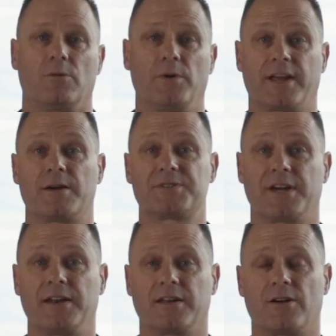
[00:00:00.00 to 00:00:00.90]
When it comes
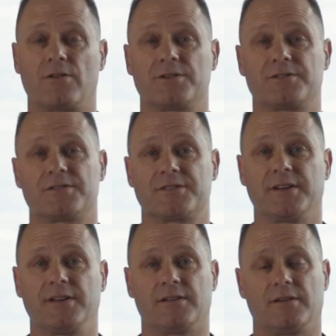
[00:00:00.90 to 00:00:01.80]
to heating in Christchurch
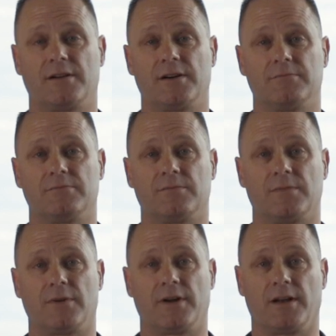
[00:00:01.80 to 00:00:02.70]
City,
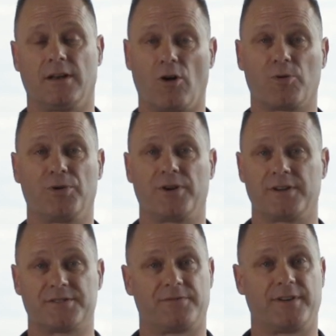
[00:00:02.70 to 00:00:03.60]
a log
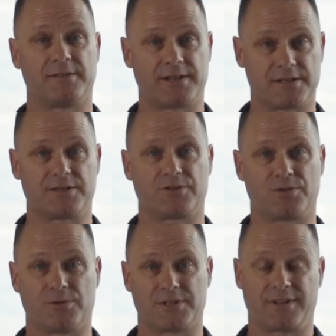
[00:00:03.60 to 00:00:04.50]
burner is a fantastic
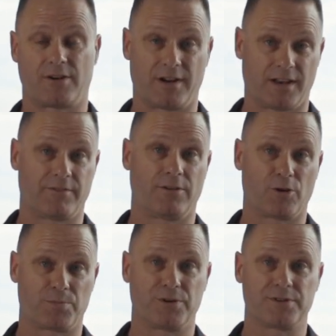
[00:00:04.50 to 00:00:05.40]
choice. Now I love
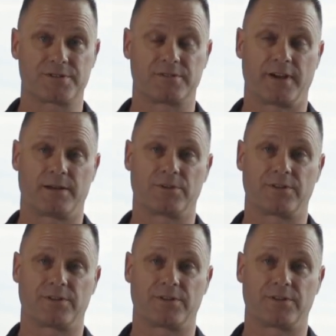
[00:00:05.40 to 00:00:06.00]
log burners, and